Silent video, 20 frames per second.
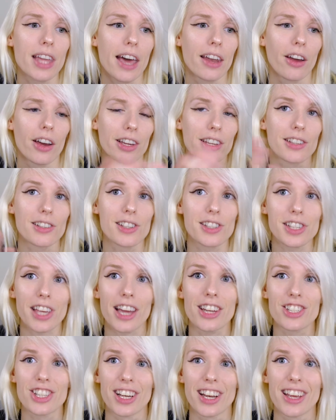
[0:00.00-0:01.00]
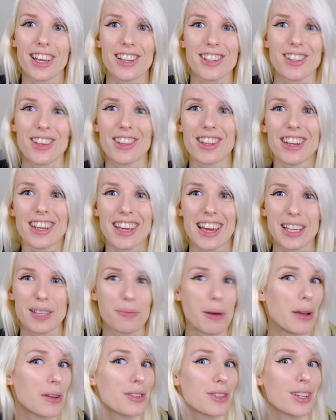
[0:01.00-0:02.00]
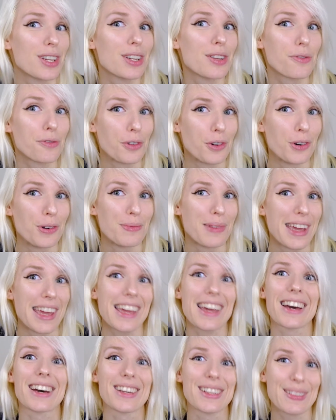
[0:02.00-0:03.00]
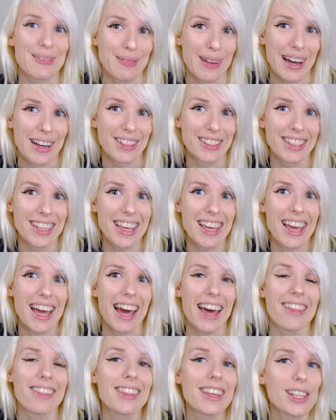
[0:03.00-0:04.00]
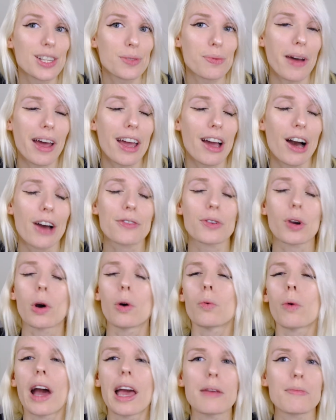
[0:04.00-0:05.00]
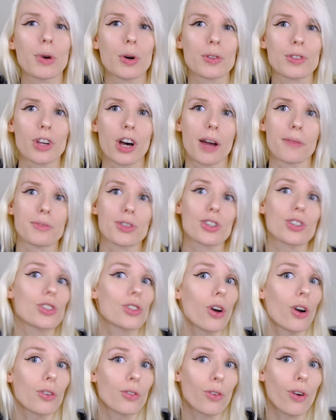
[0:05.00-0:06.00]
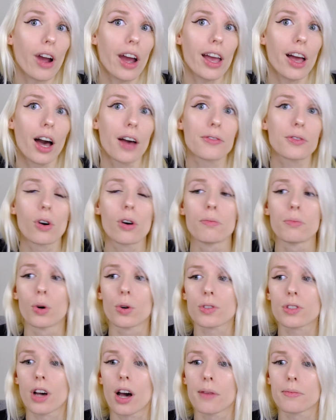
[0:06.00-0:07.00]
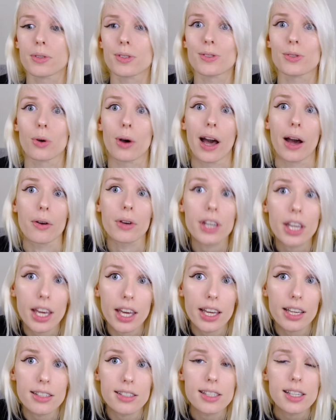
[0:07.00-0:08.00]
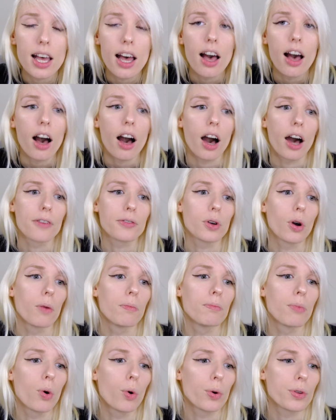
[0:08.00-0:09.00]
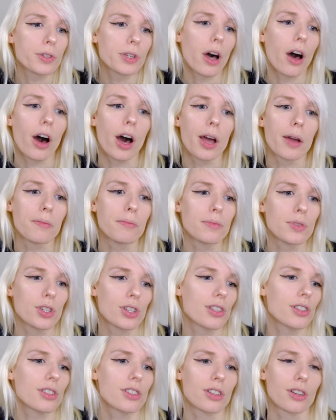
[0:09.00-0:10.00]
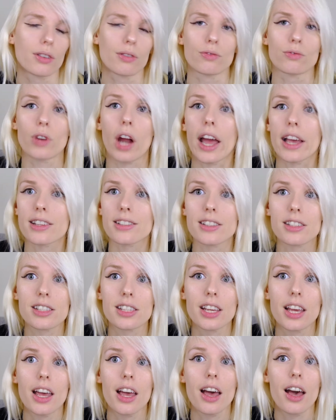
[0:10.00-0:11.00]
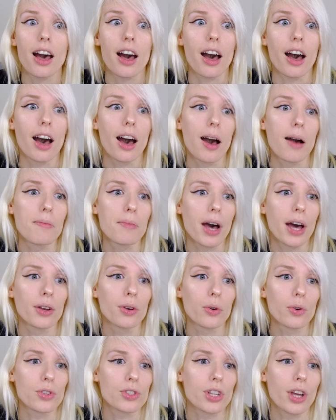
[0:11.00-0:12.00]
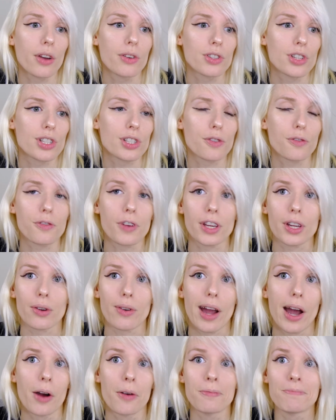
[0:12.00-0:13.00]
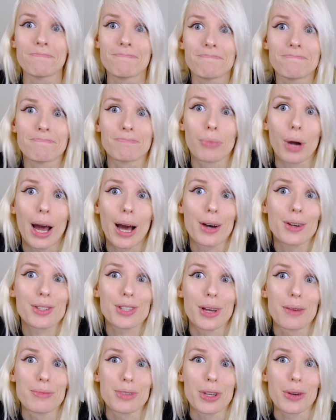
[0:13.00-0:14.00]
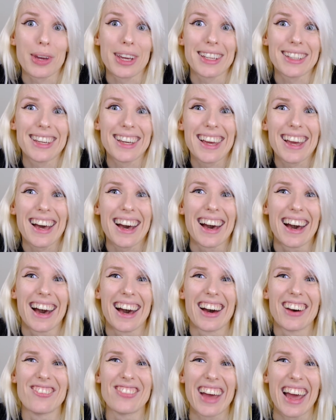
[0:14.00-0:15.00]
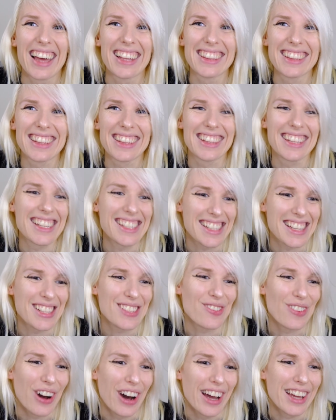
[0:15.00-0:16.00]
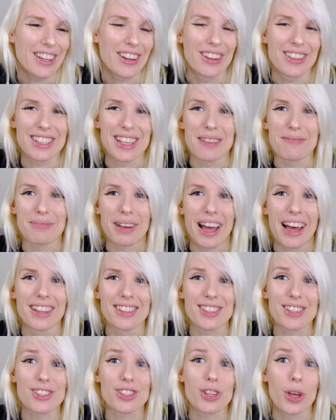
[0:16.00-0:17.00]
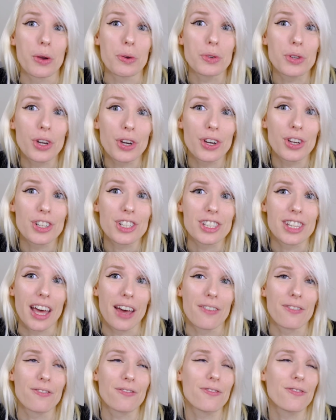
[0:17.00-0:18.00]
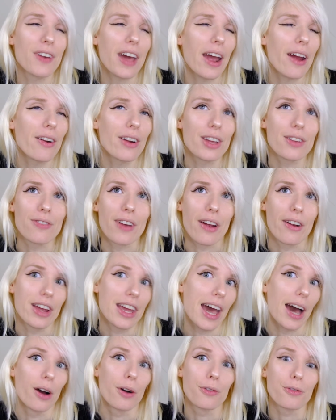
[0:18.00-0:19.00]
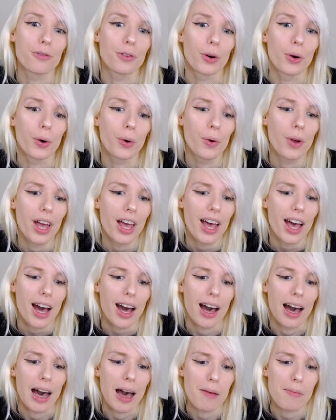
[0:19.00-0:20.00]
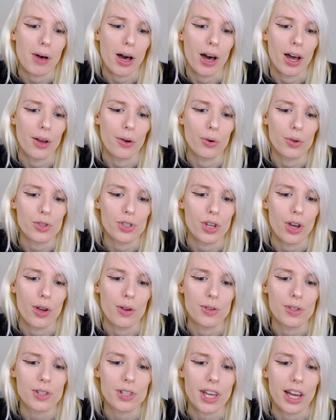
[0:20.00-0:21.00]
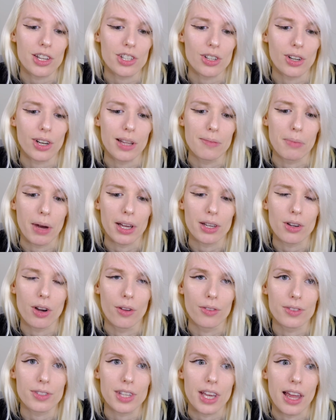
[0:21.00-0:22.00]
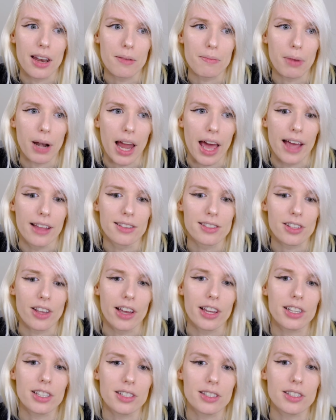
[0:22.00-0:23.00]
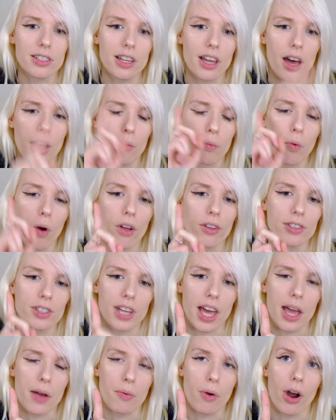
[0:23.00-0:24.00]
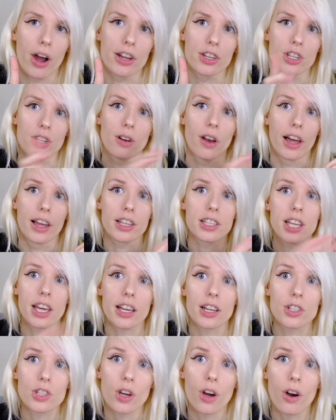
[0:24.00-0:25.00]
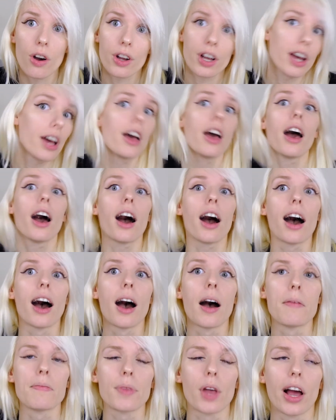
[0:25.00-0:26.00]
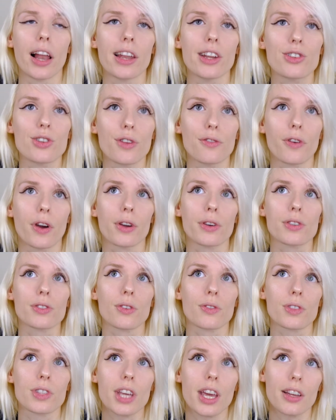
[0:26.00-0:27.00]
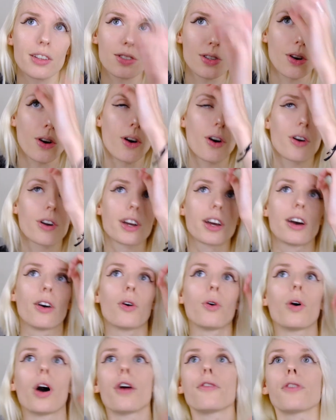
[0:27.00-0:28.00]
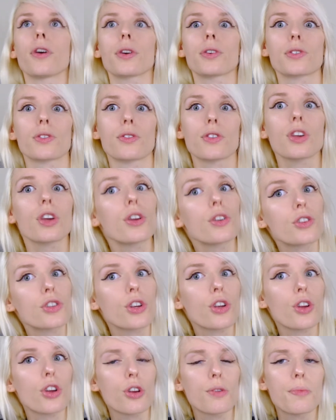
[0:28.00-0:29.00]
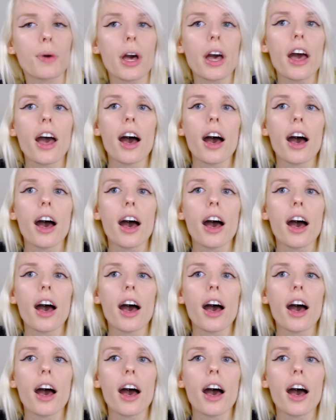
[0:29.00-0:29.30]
I can schedule it so that it gets posted for me as well. And this way I've got way more time to songwrite, I've got more time to sort out gigs, I've got more time just to rest, and also just to figure out what else I'm doing. And this is why content plans are so good. They're very, very helpful. I also schedule in my content plans like one day where I do like TikTok. I literally focus on TikTok, or I focus on YouTube.